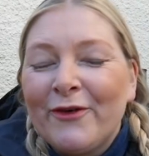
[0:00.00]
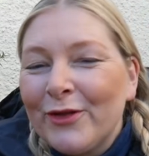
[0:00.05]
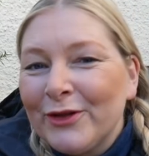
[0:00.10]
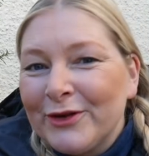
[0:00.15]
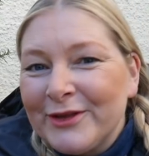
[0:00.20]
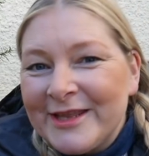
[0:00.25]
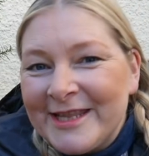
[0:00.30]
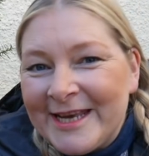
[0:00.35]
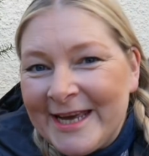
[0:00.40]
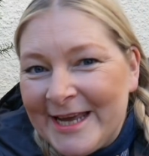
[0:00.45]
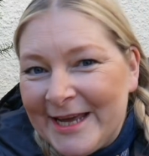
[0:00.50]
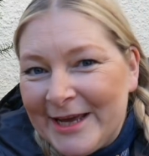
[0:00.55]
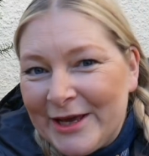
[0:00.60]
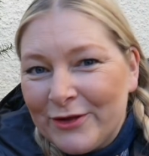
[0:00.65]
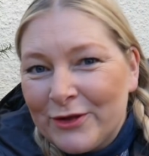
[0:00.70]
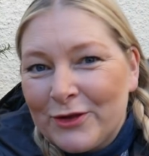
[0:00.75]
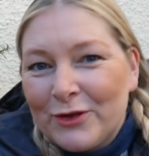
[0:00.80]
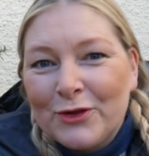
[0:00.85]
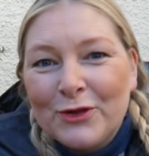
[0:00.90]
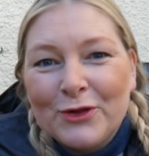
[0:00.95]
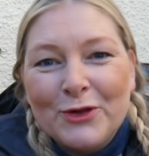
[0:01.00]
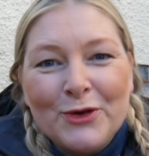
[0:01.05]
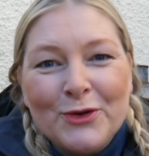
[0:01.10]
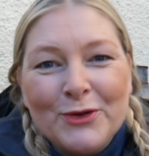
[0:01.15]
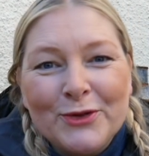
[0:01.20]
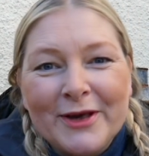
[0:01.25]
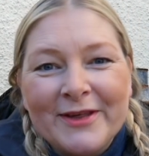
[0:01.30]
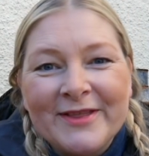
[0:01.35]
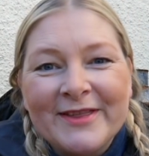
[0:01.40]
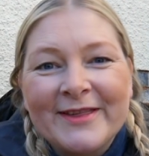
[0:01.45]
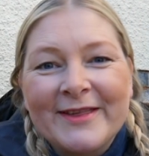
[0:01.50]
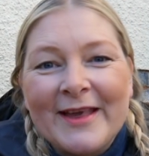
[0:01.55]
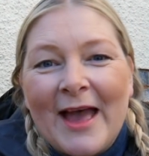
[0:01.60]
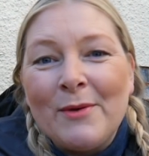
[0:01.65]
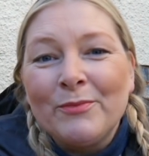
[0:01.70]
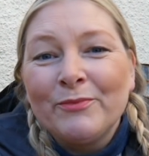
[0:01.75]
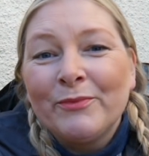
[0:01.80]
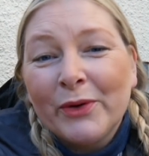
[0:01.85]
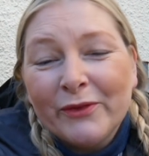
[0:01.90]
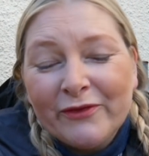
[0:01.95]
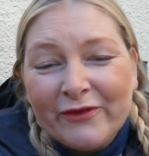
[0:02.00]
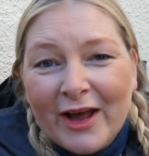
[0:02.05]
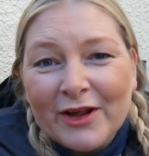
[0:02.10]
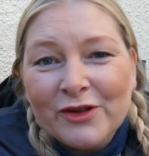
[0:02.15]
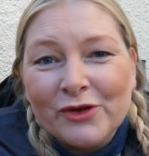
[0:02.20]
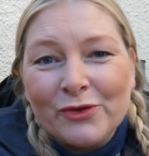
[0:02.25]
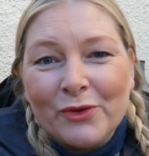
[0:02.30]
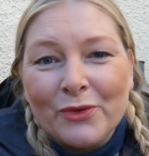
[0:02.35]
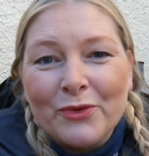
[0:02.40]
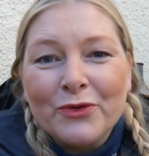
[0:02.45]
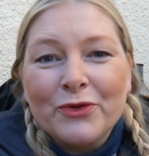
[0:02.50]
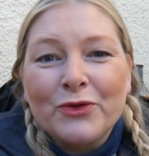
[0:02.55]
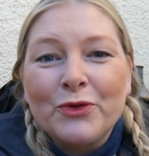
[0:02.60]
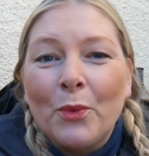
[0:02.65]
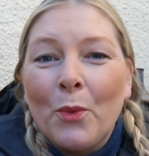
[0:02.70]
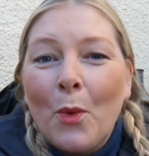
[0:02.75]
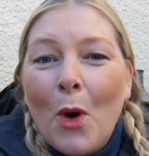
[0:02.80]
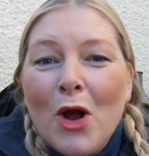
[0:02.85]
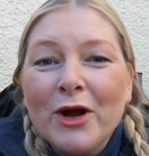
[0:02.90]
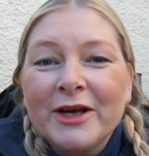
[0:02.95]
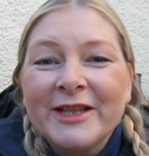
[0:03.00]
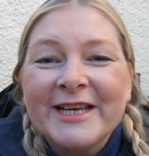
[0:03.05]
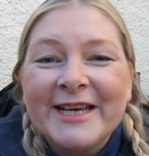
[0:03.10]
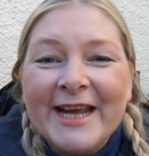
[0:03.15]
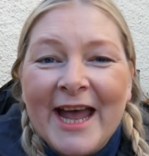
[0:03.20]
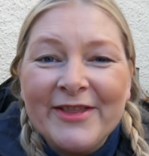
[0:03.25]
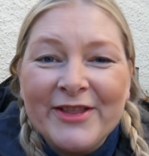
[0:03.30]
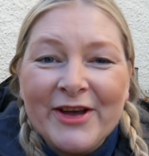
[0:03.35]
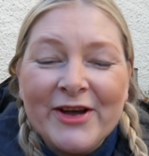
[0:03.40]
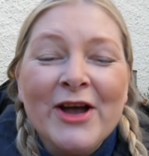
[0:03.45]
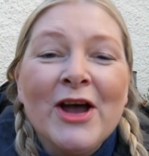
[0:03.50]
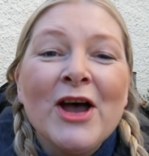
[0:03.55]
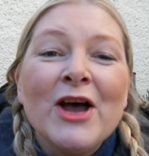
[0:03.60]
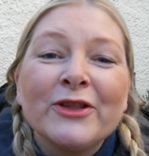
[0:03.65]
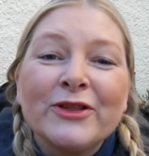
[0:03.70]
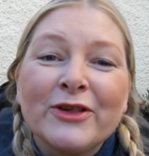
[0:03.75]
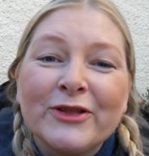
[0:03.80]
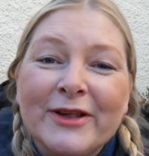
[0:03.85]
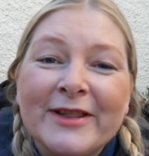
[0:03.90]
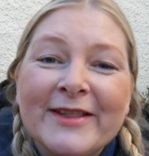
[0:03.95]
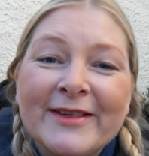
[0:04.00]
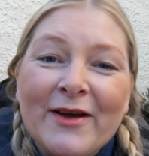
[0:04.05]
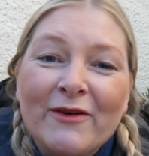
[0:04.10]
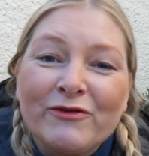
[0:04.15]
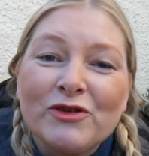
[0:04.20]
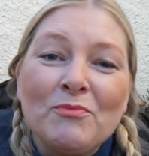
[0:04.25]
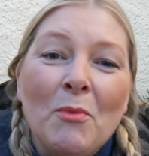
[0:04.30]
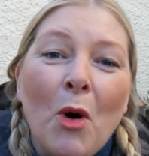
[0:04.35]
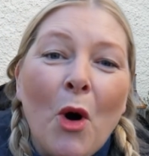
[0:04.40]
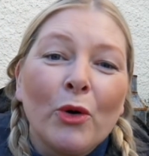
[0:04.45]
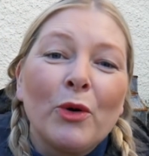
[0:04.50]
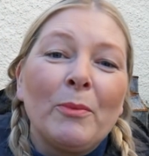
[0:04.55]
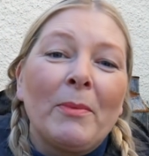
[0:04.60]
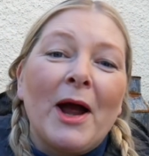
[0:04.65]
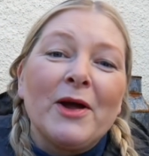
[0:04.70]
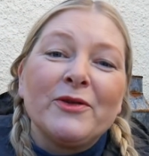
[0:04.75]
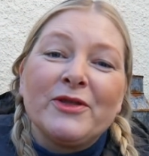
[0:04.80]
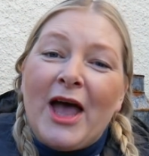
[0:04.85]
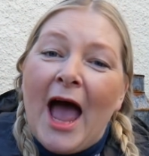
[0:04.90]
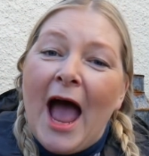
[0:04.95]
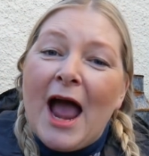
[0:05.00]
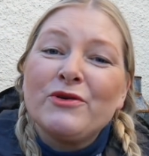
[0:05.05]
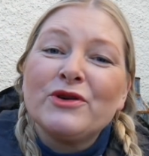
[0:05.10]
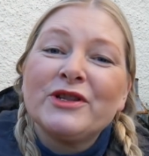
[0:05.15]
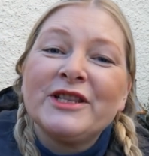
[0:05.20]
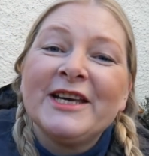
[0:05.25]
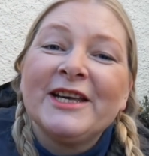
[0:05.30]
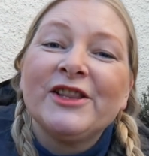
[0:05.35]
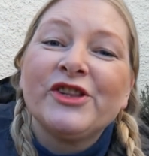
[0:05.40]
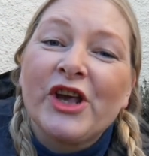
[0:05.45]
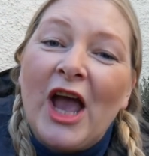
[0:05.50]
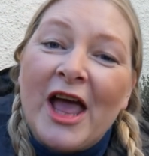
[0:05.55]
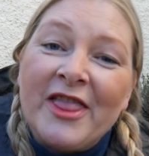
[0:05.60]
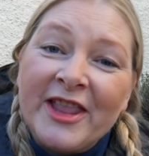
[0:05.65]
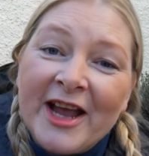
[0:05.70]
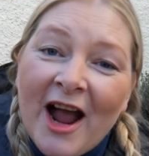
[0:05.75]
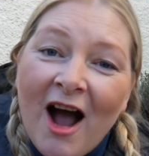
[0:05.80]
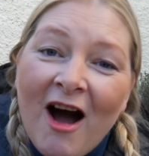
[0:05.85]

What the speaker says: volunteers, students and professionals to work together to discover more about the heritage and the